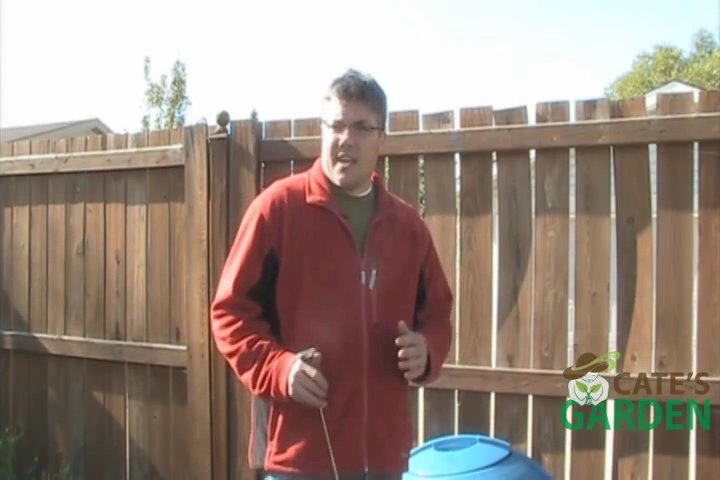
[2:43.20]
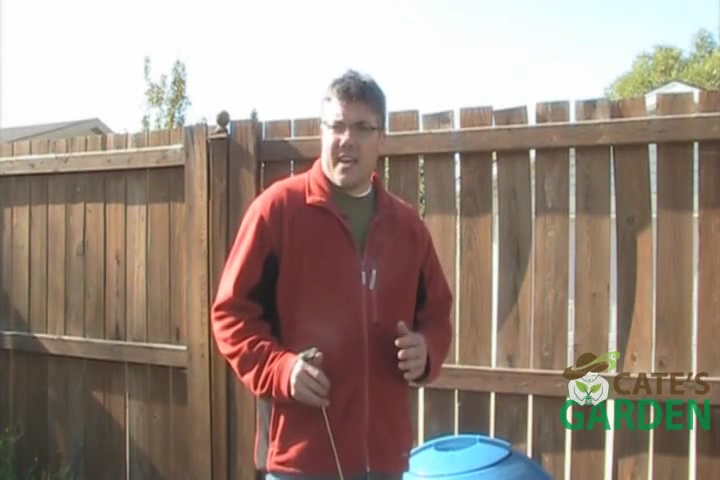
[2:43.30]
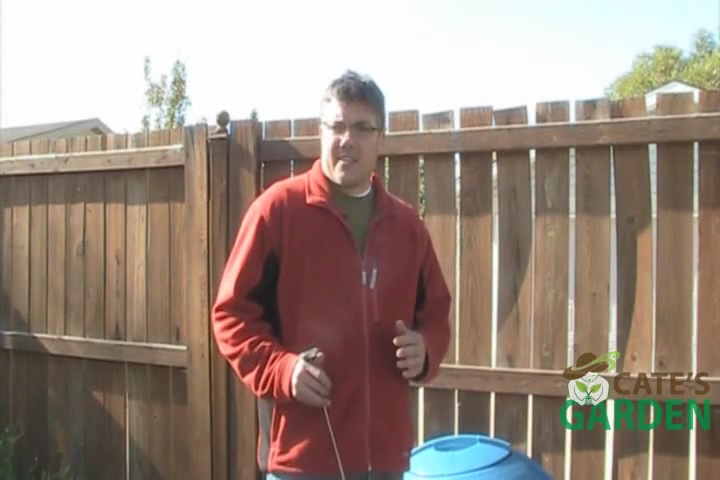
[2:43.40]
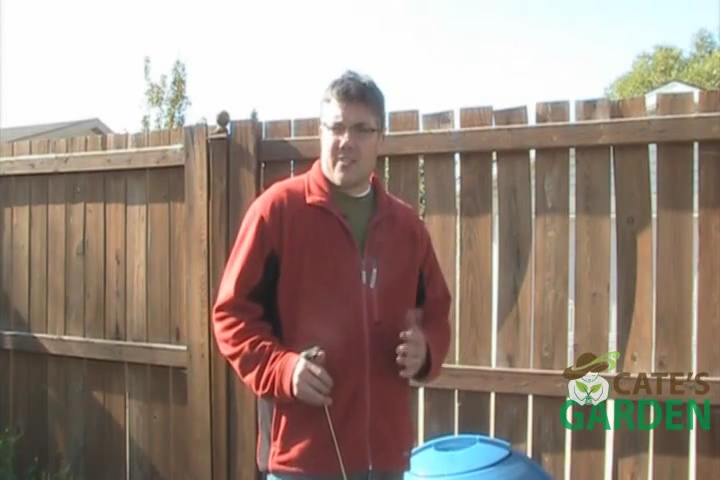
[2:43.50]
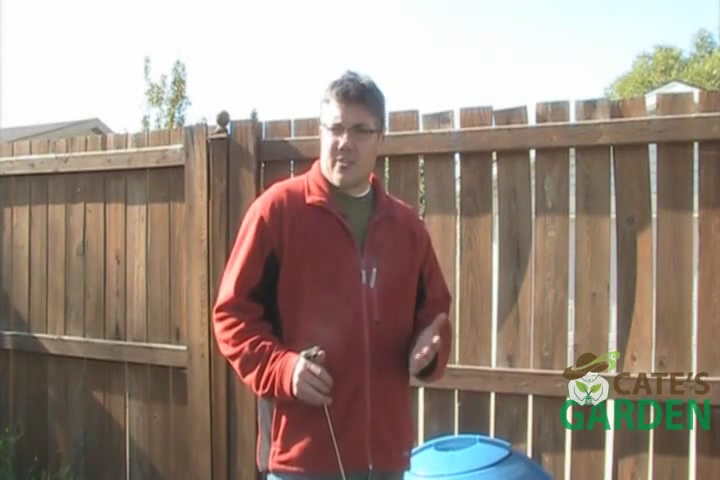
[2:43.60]

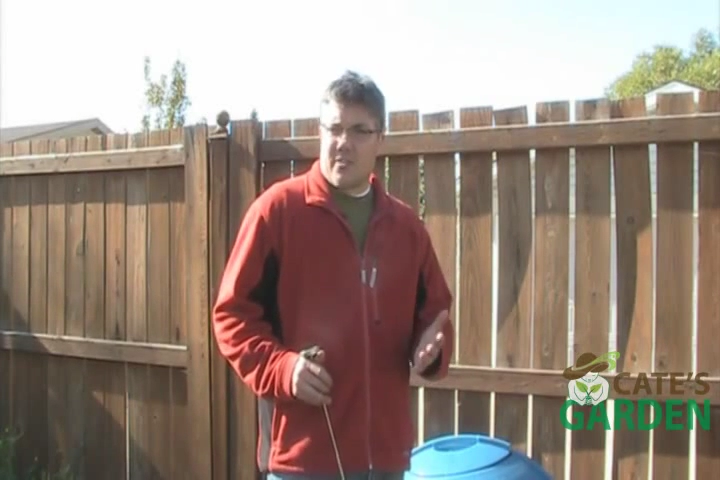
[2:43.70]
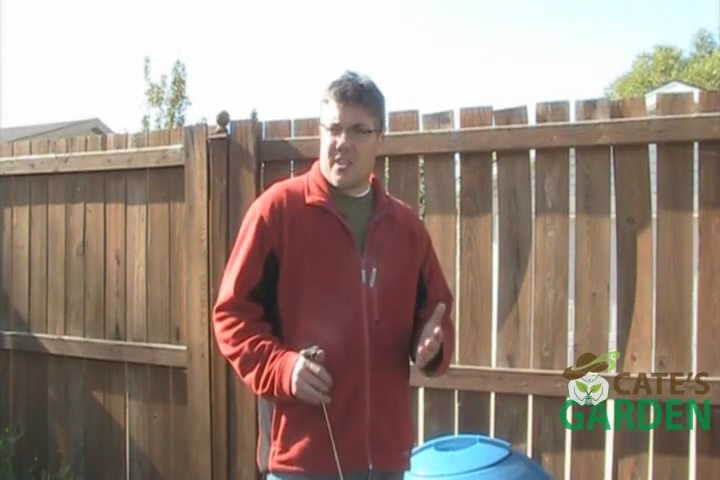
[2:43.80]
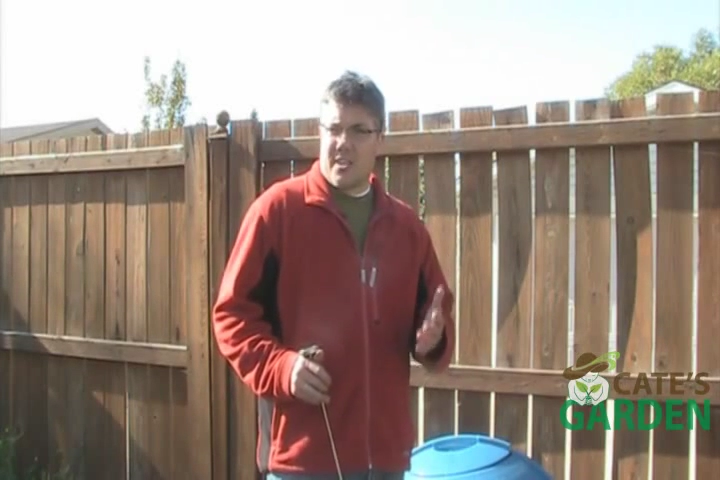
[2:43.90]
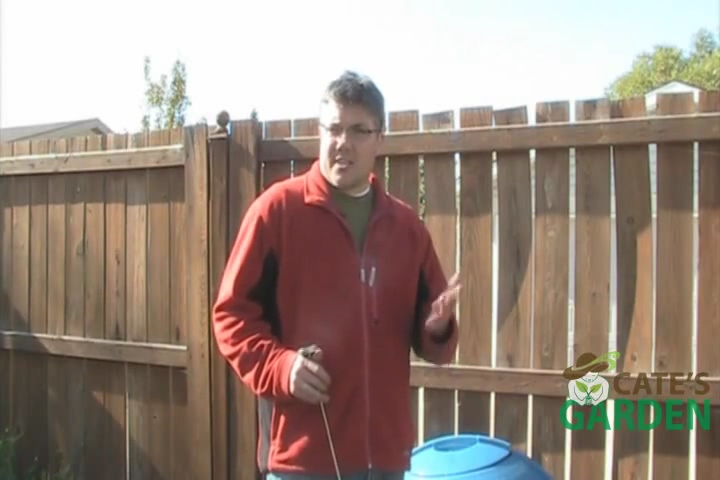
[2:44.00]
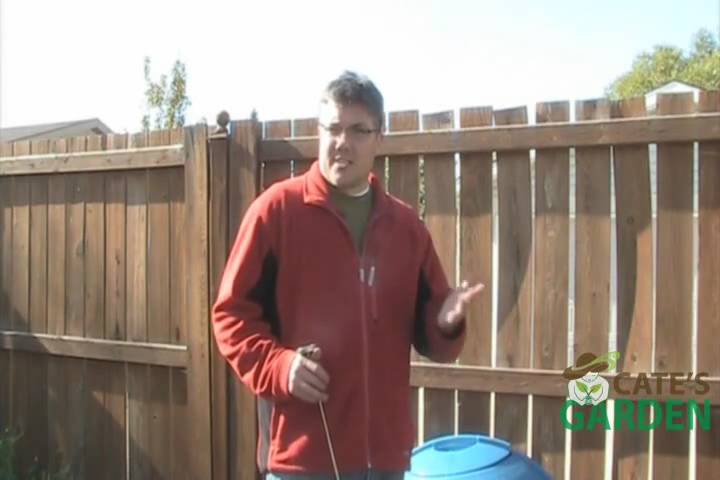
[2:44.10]
And the
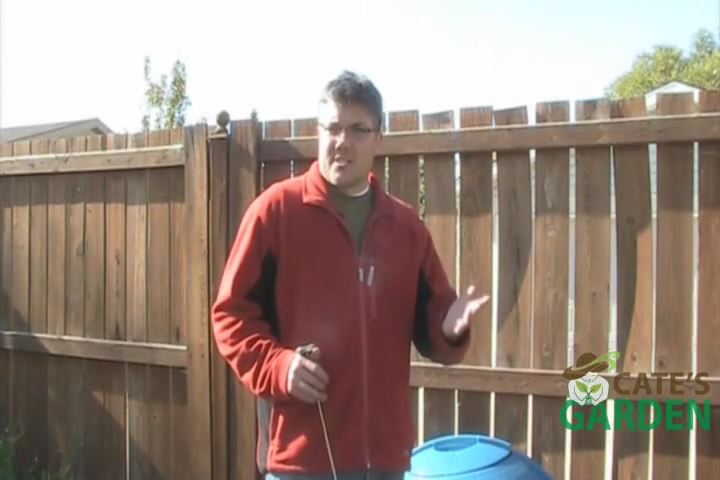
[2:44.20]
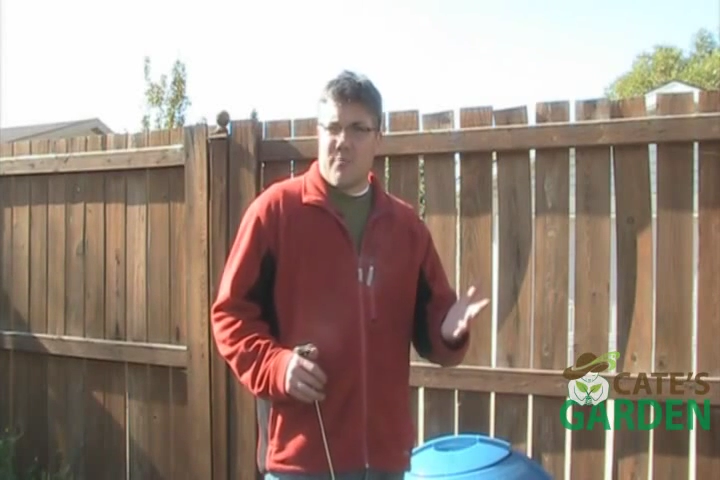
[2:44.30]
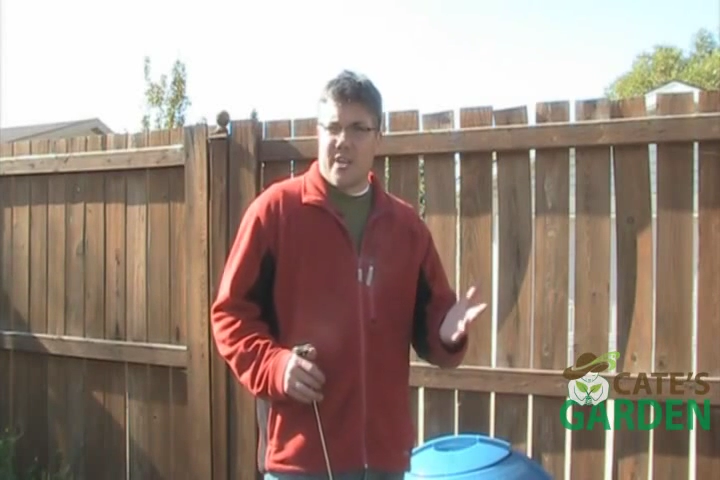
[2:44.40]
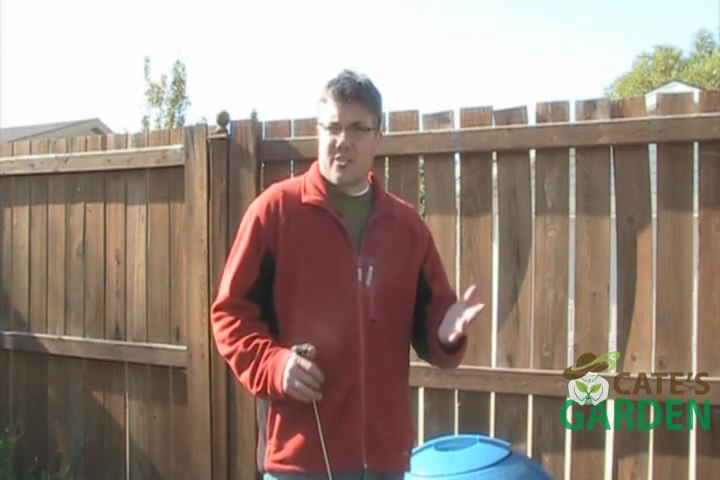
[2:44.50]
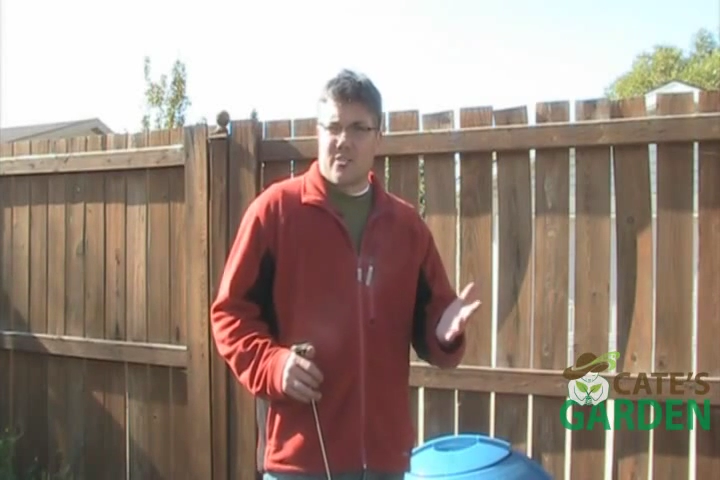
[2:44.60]
third thing is
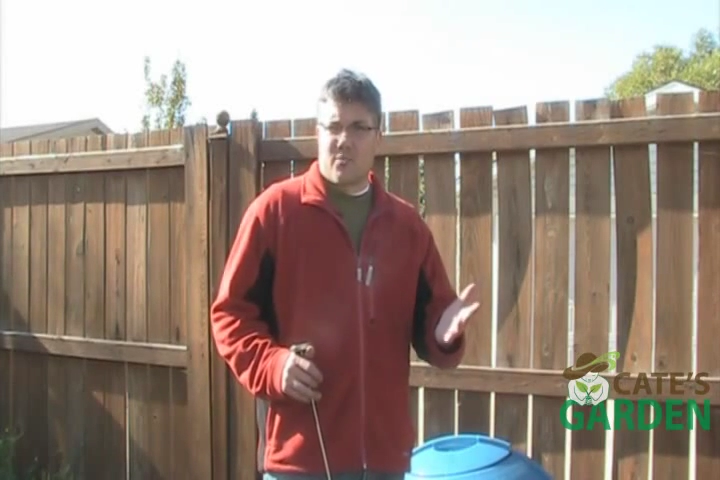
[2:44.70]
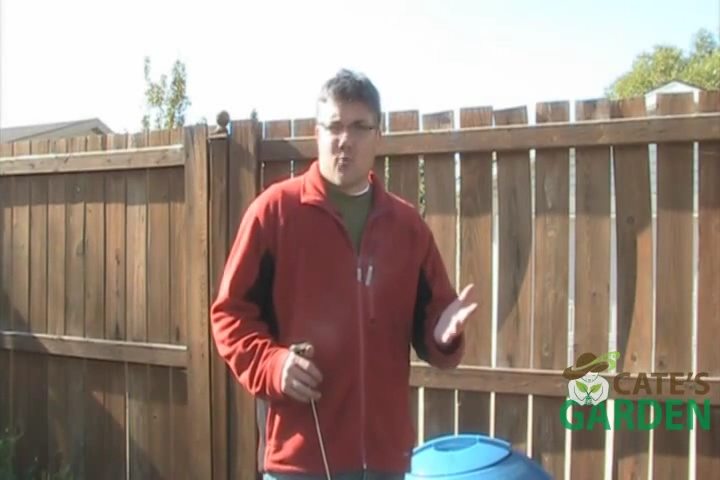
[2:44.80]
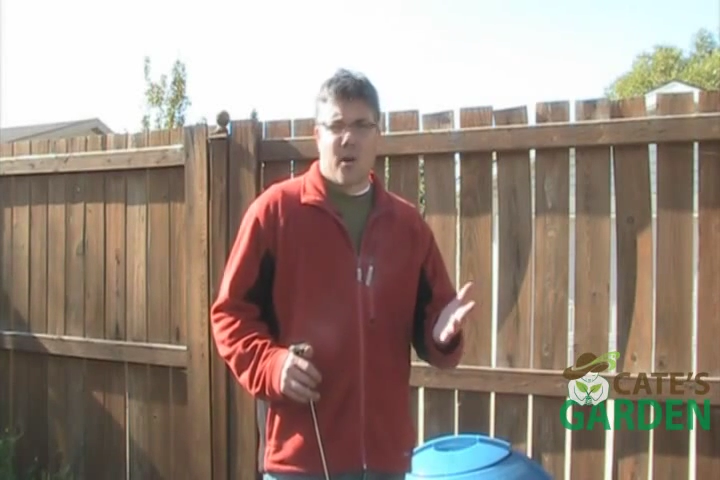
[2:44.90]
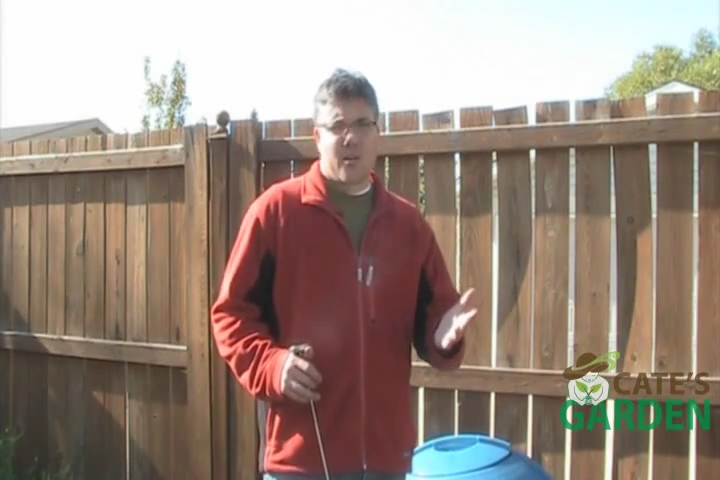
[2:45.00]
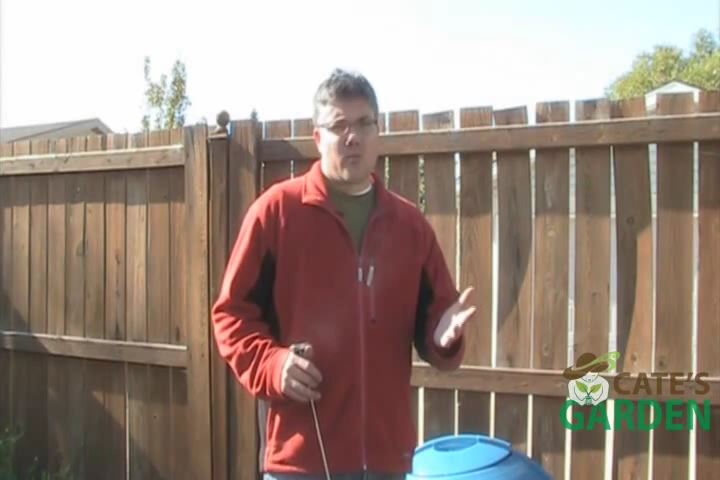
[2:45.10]
to make sure
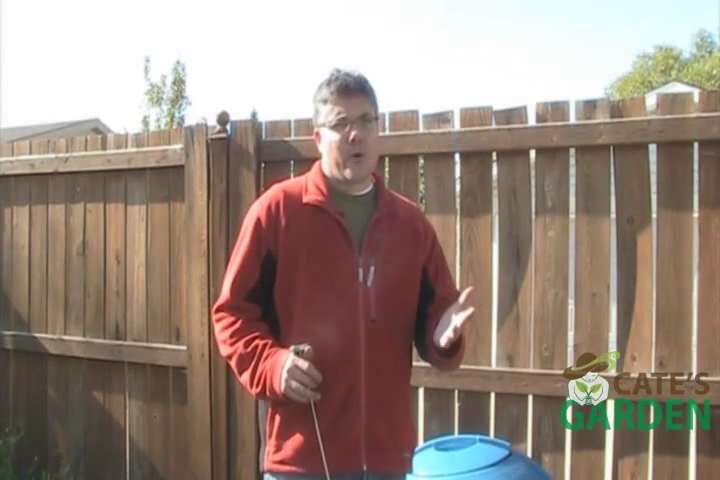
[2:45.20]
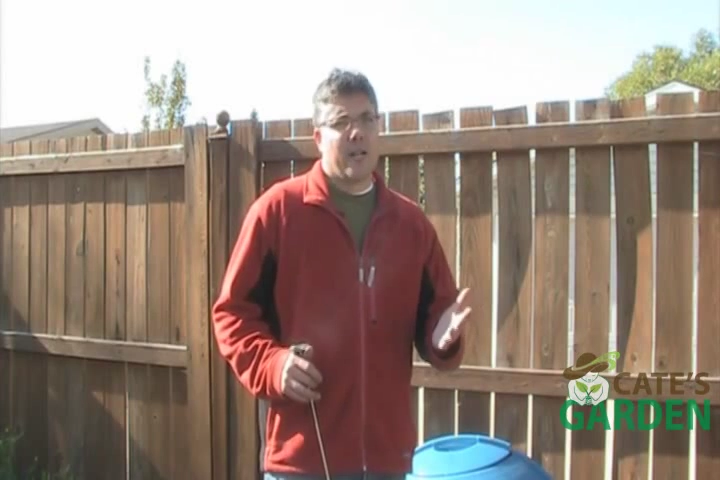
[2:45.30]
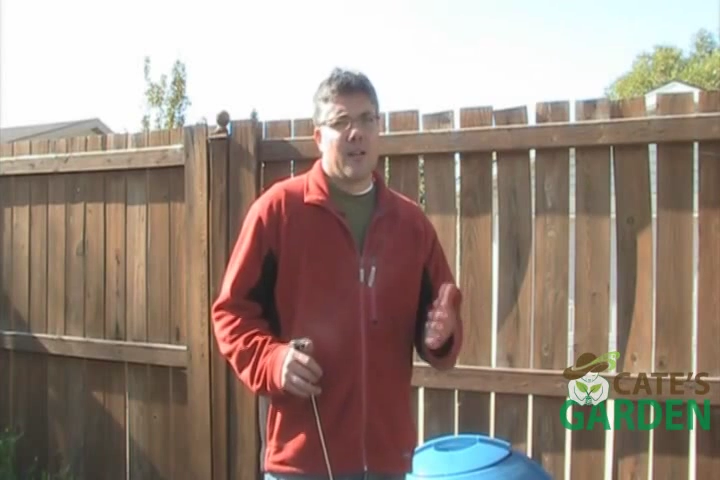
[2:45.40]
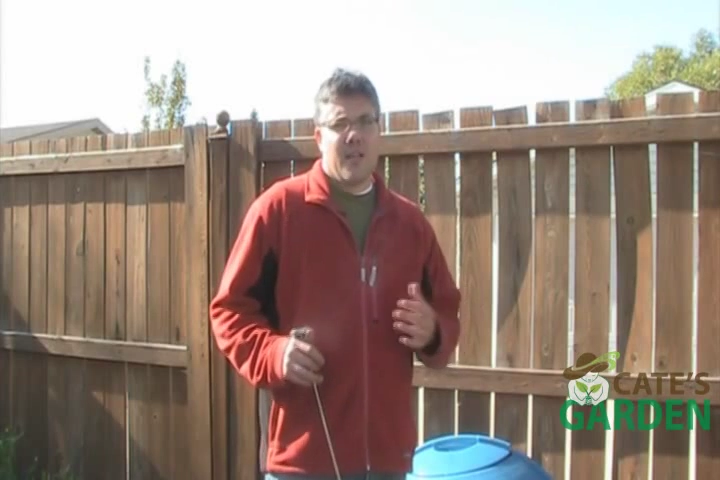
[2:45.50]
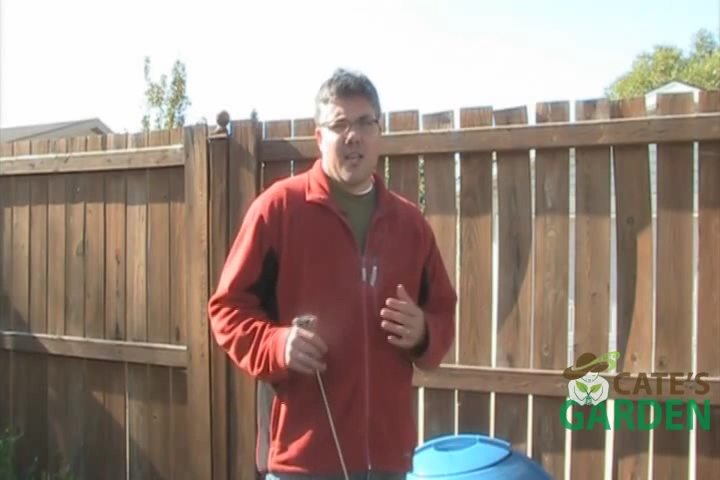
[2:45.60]
it's watered
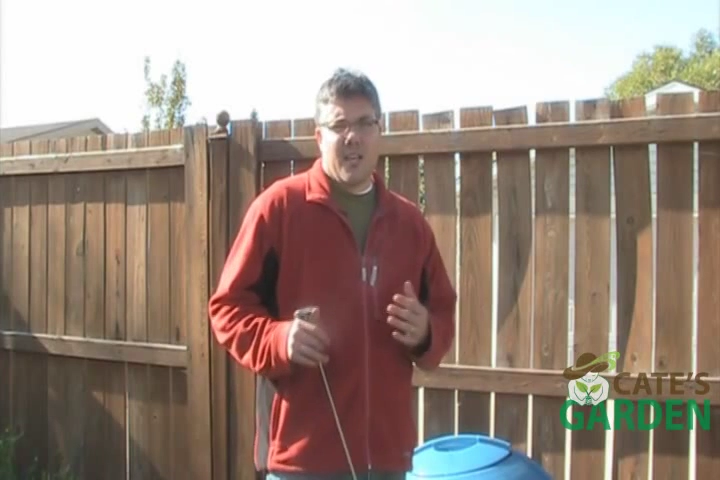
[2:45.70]
well,